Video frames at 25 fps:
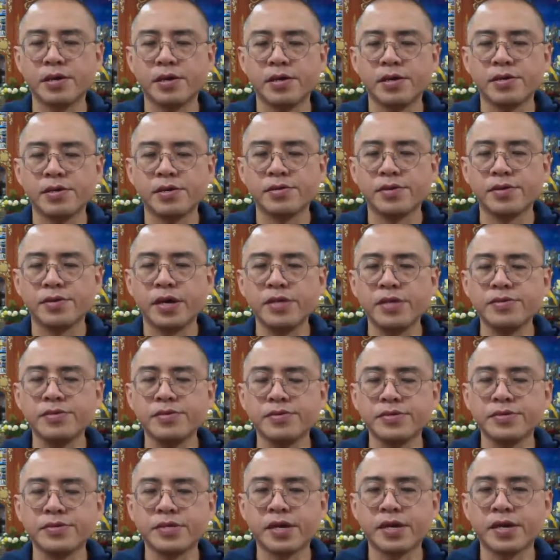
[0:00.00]
So as
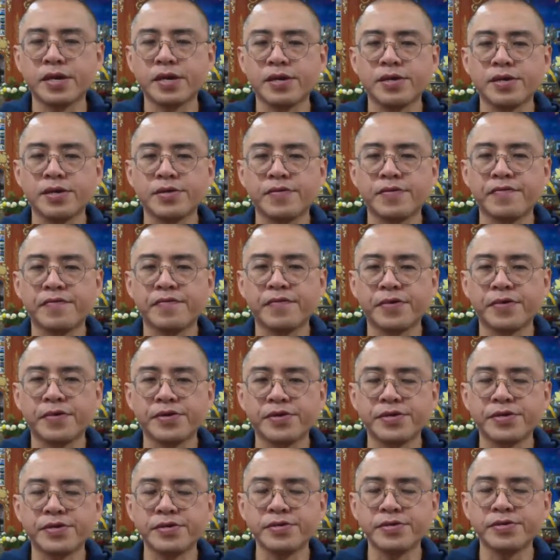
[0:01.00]
you say the
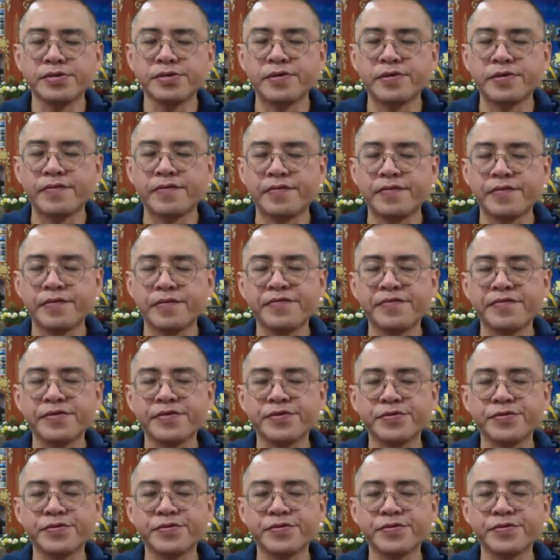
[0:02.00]
phrases, feel free to